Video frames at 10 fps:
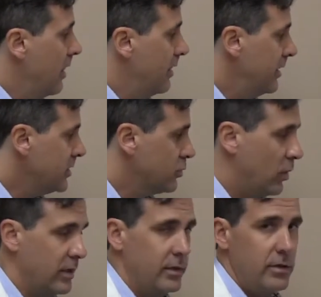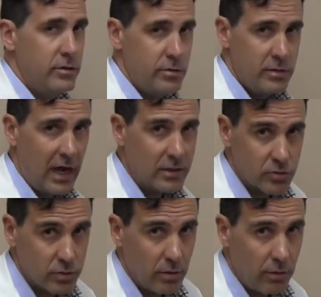This one, you do
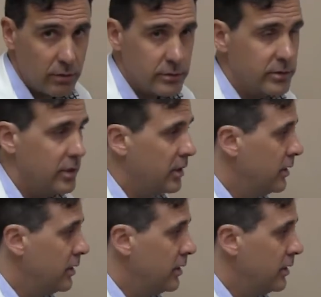not drill holes.